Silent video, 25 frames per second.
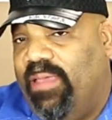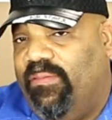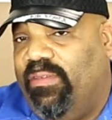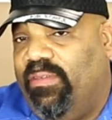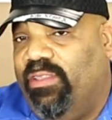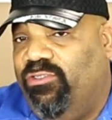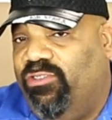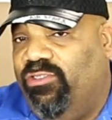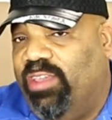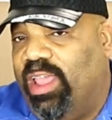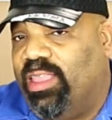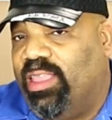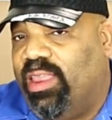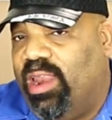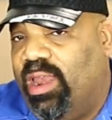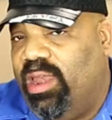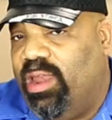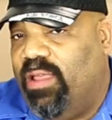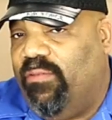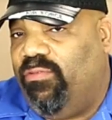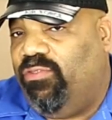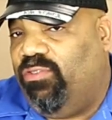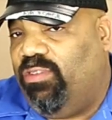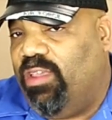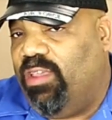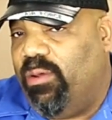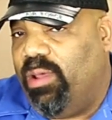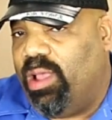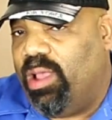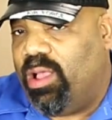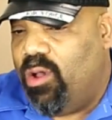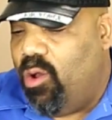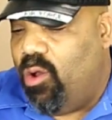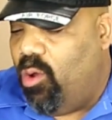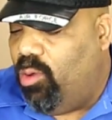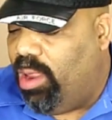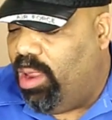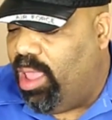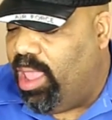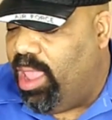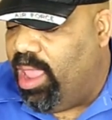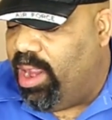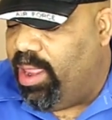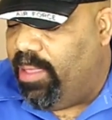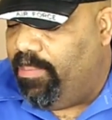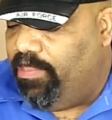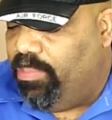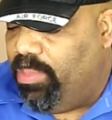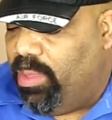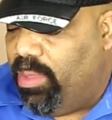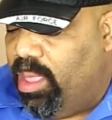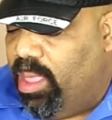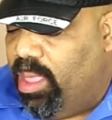injected enough cherry cola in it.